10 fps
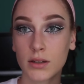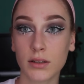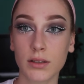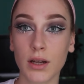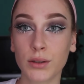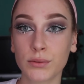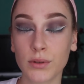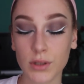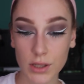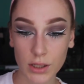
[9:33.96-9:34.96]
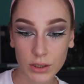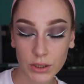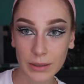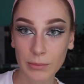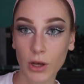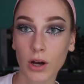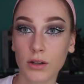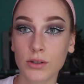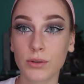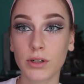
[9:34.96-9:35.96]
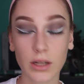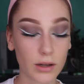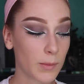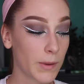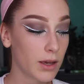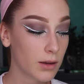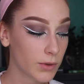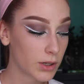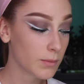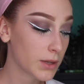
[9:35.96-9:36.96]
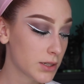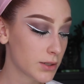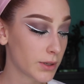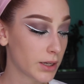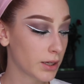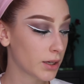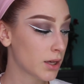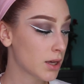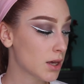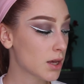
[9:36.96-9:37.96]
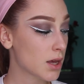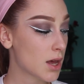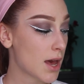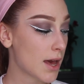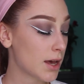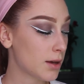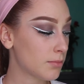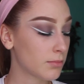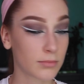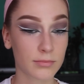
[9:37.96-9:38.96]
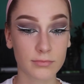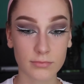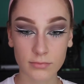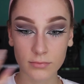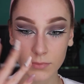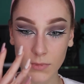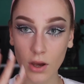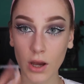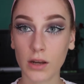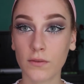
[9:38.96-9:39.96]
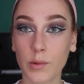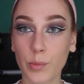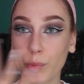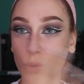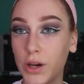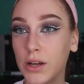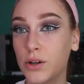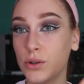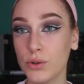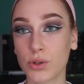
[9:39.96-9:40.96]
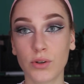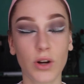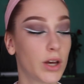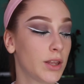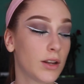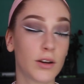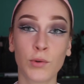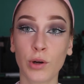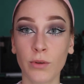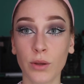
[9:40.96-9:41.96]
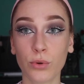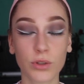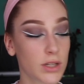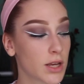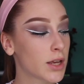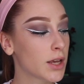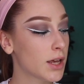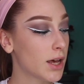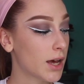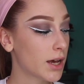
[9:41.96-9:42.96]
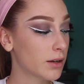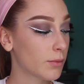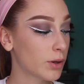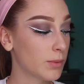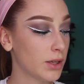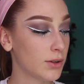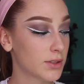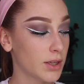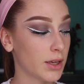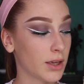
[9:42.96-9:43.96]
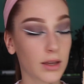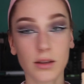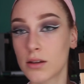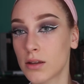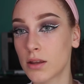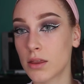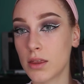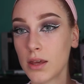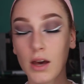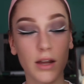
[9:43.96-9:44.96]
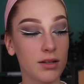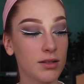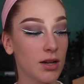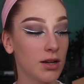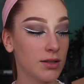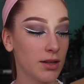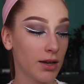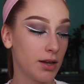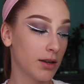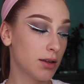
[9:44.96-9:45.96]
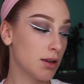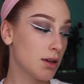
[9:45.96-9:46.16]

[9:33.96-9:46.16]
So to cream contour a little bit, I'm going to be doing kind of a brighter under eye than I normally would, and I'm going to be using the Anastasia